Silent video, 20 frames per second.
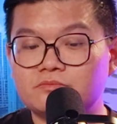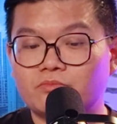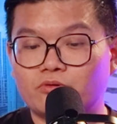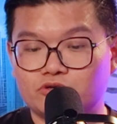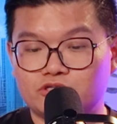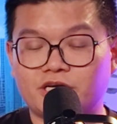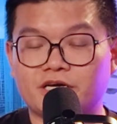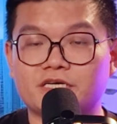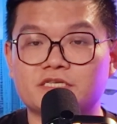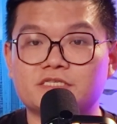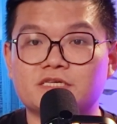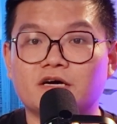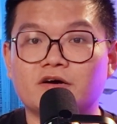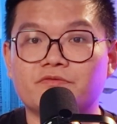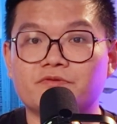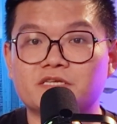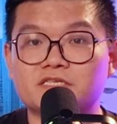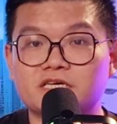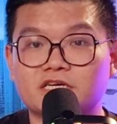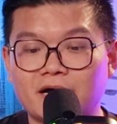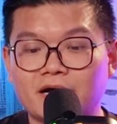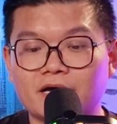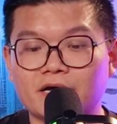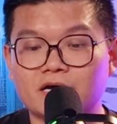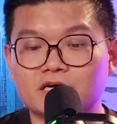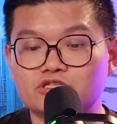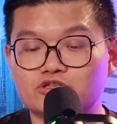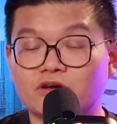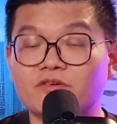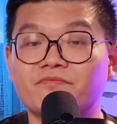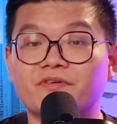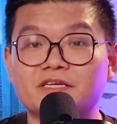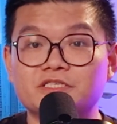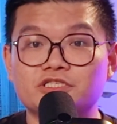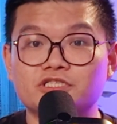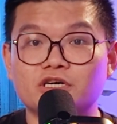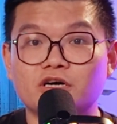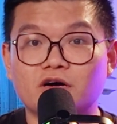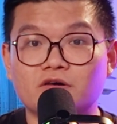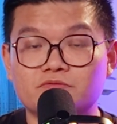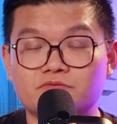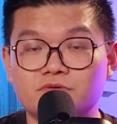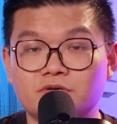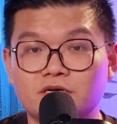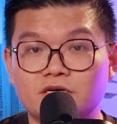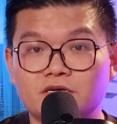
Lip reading: project itself is by a joint venture of